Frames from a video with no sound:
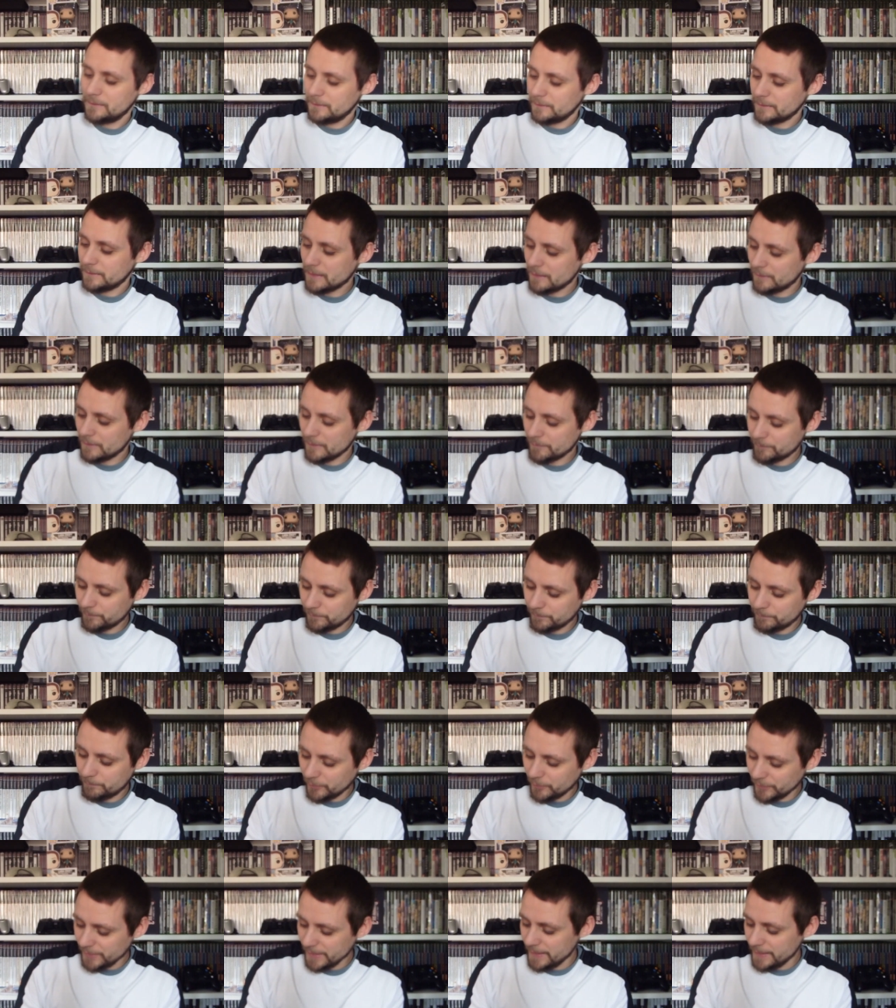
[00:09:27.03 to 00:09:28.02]
Now I
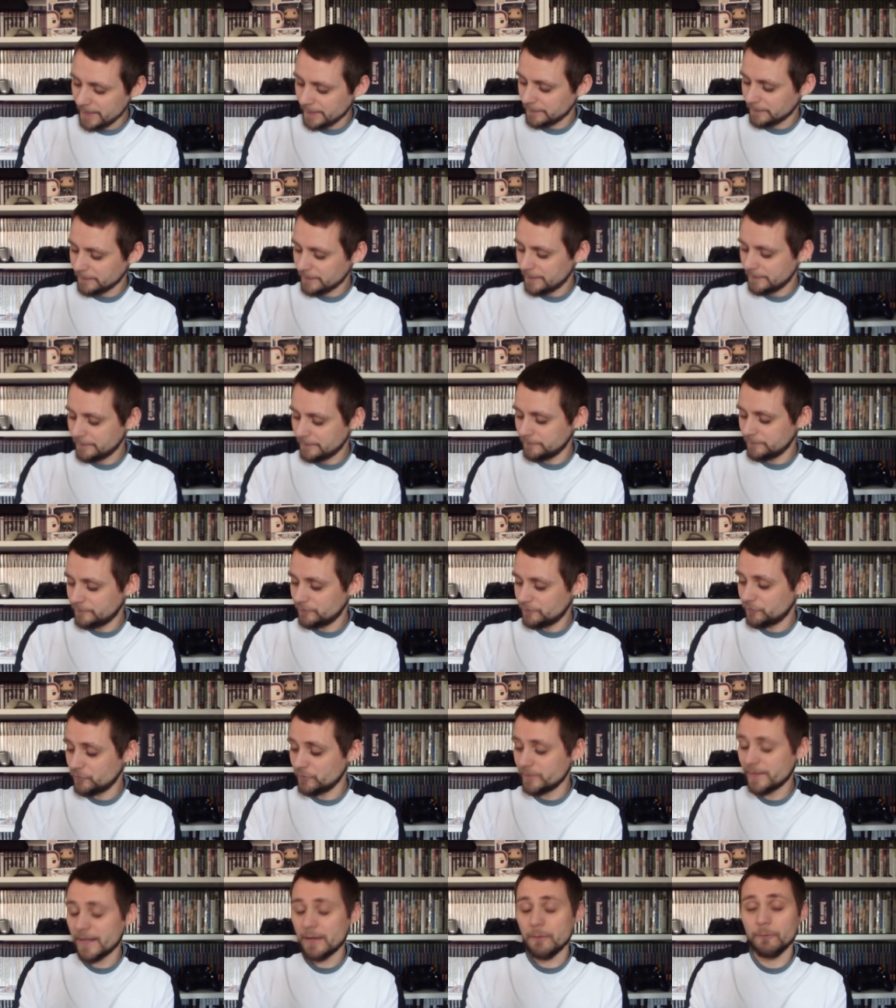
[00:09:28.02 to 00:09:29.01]
put it in, and you
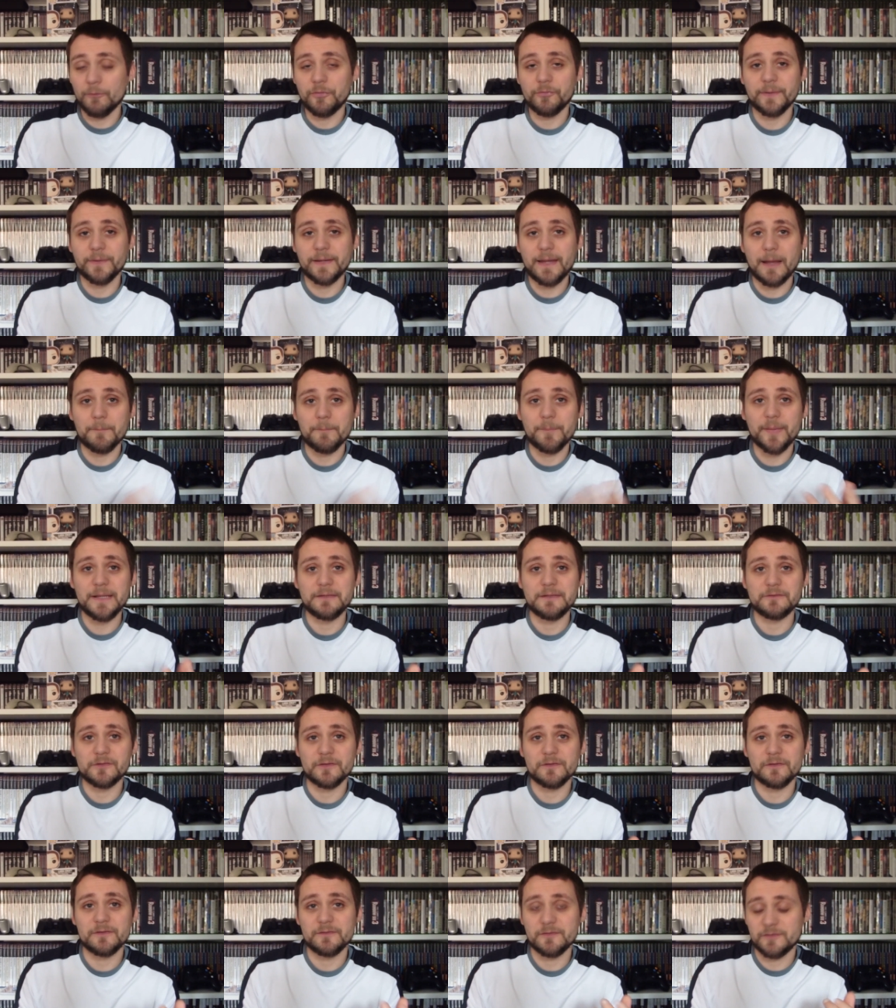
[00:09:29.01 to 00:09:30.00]
do get all three campaigns.
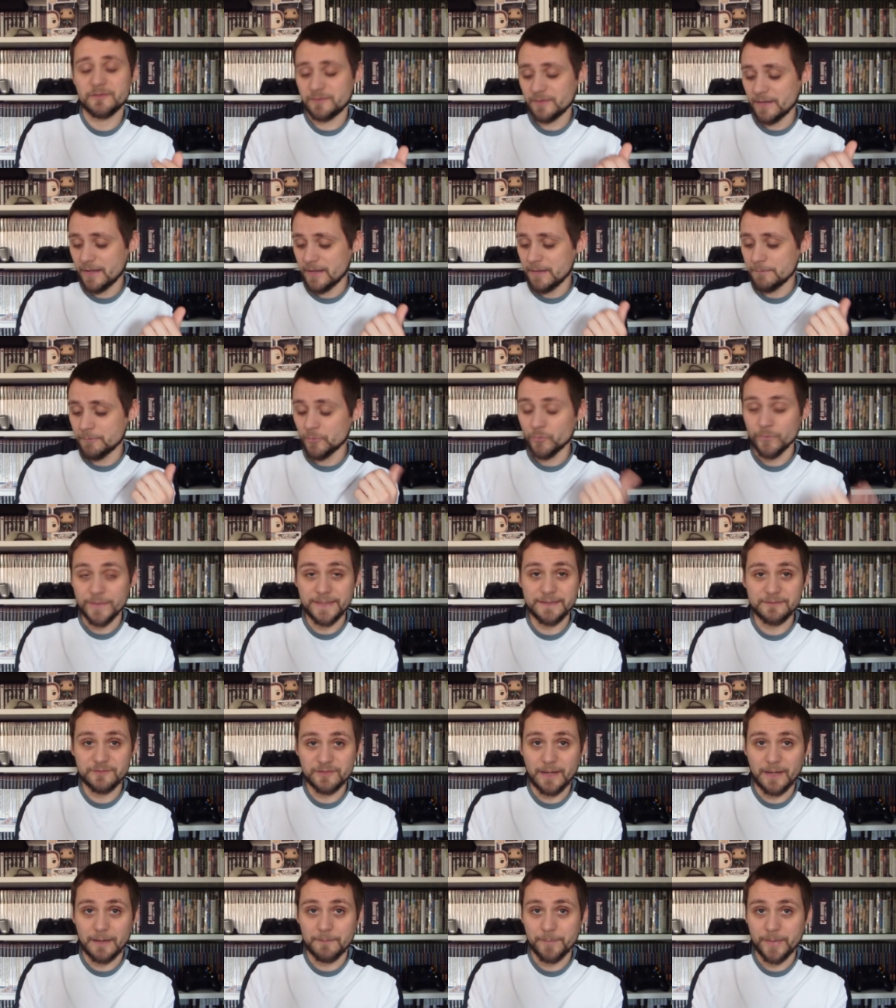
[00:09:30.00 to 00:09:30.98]
So there's a
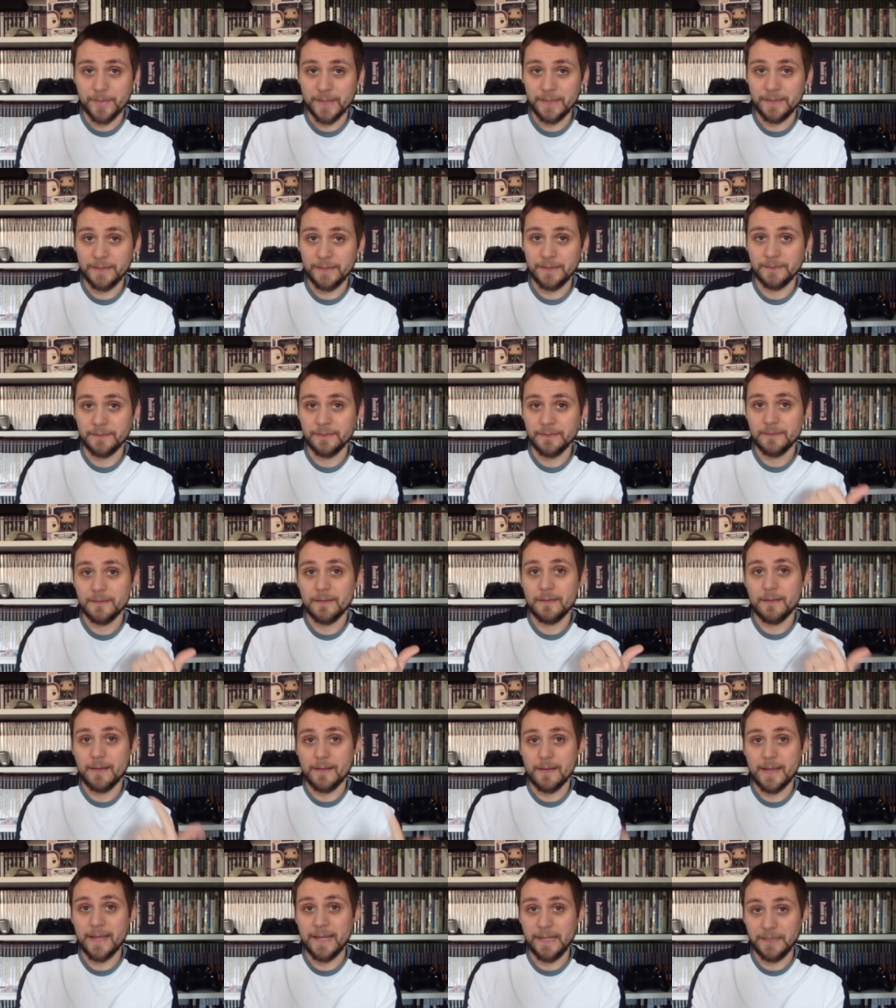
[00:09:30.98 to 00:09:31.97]
Marines campaign,
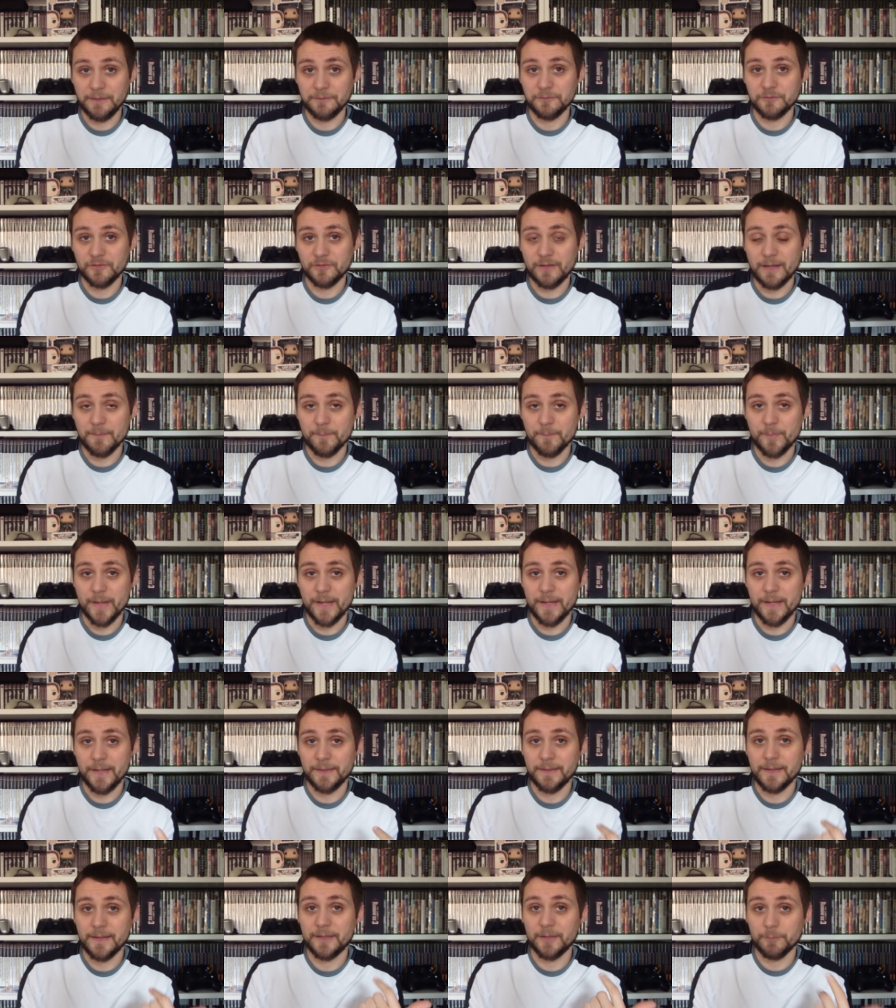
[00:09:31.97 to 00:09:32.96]
Aliens
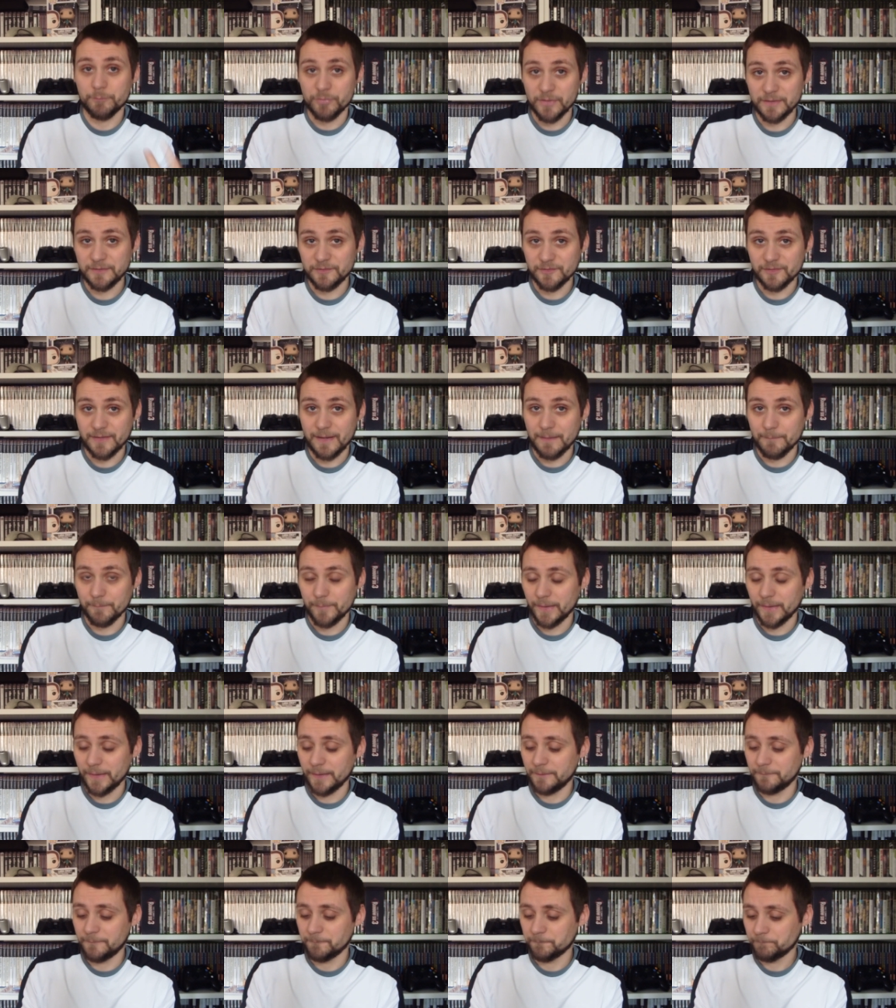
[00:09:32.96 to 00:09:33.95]
campaign, and a Predator
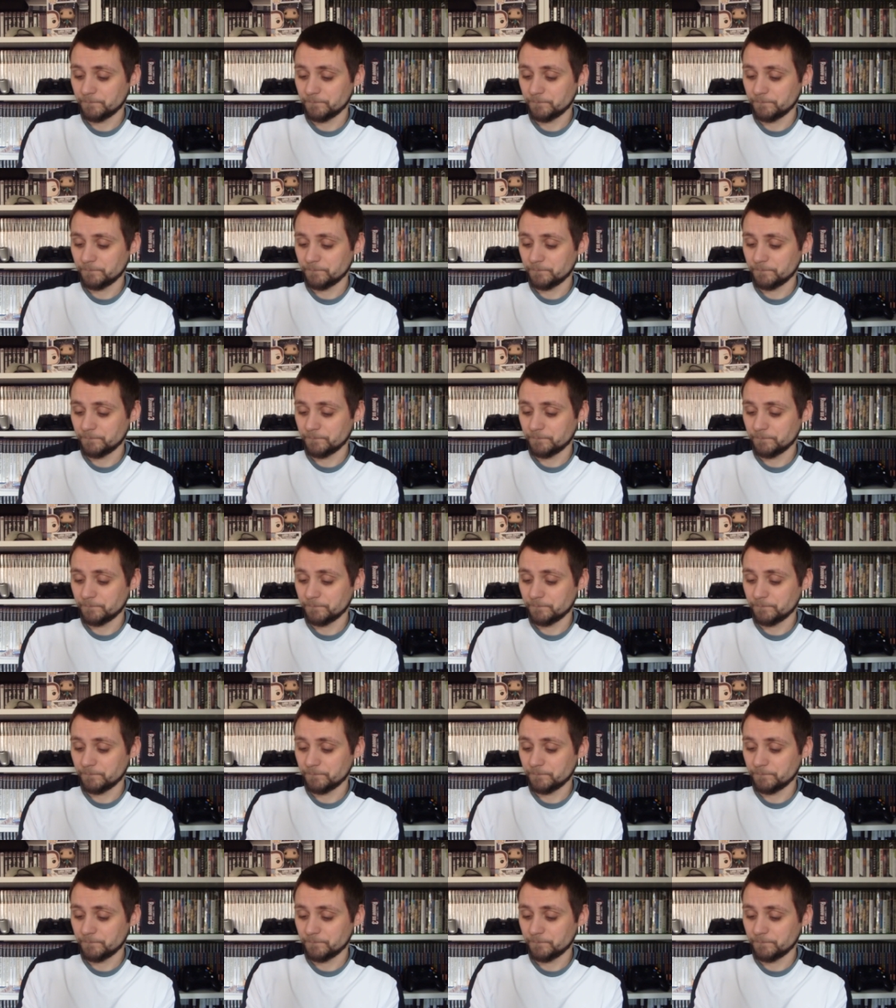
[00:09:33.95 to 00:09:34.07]
campaign.